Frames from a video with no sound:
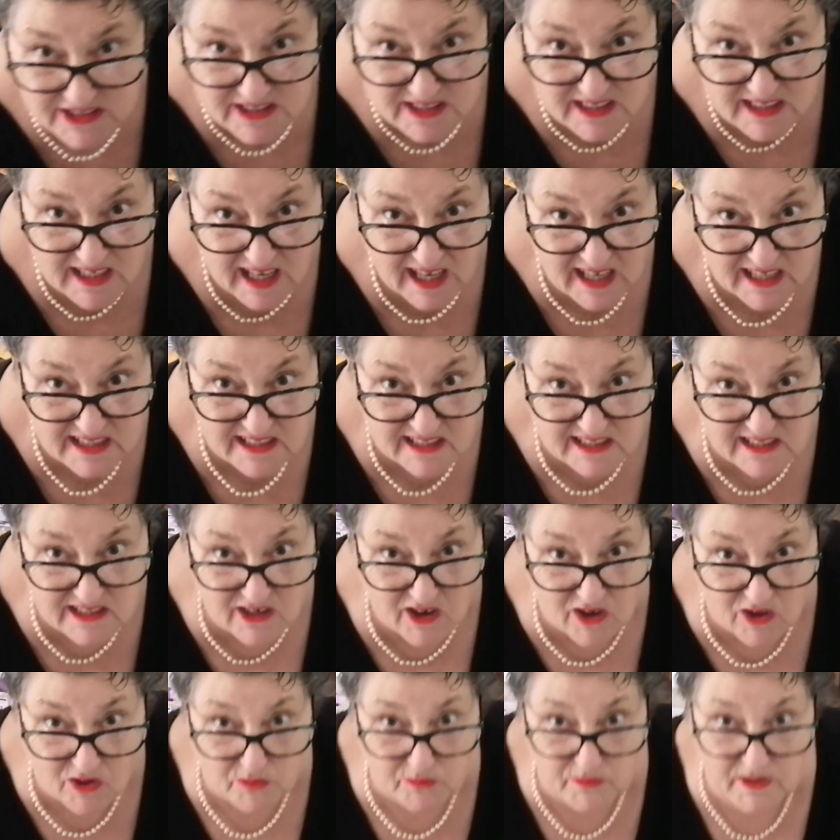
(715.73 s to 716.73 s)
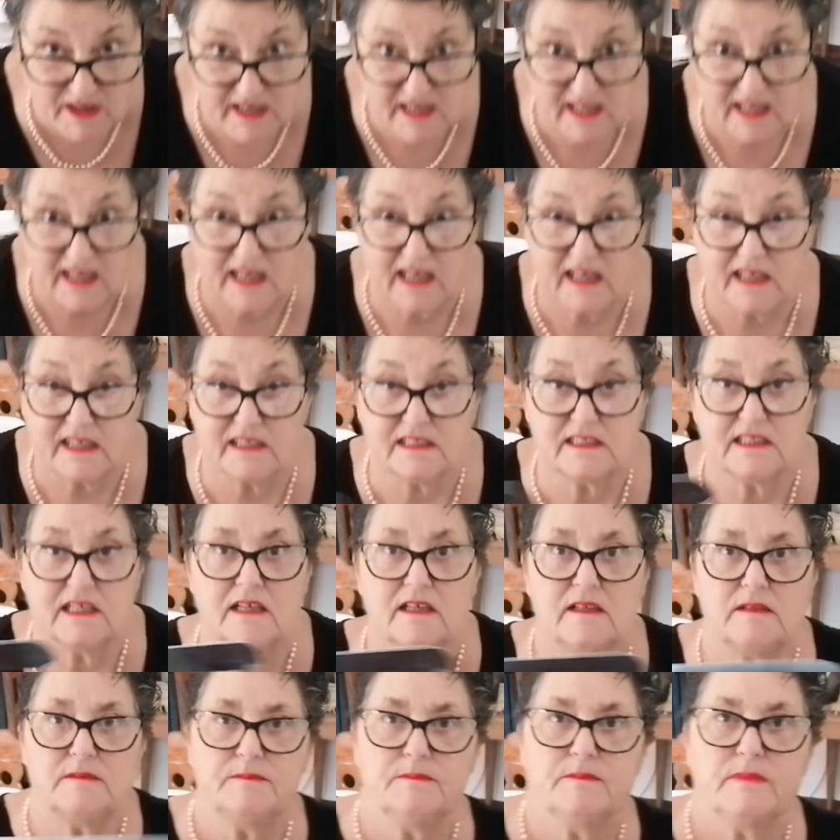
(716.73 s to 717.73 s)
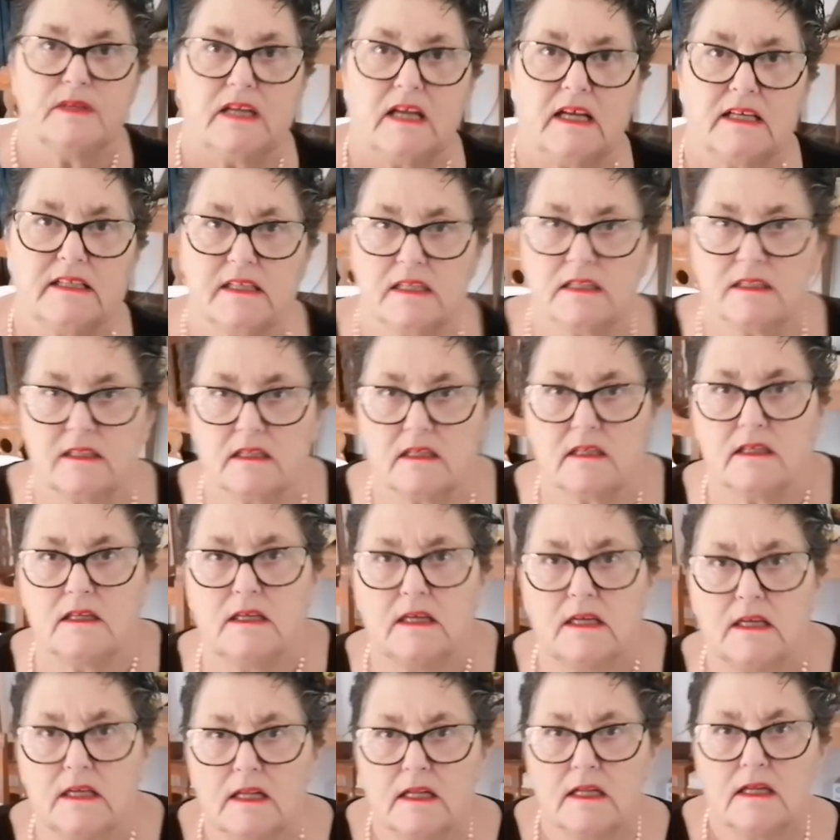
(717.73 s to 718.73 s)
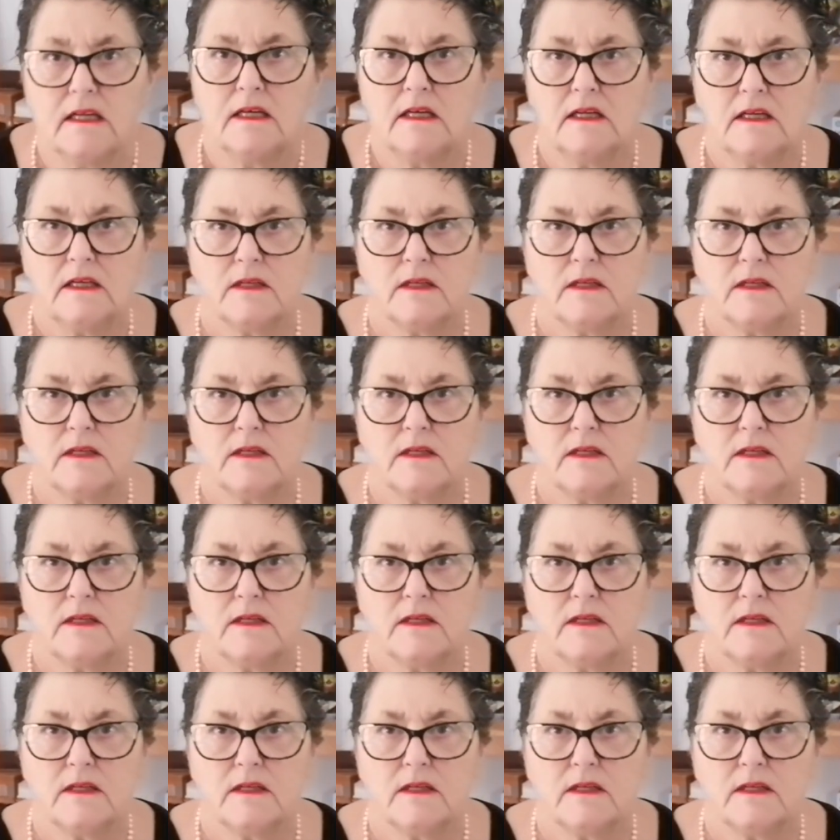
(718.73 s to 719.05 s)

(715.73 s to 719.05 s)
should have had it already ahead of time, but I didn't. All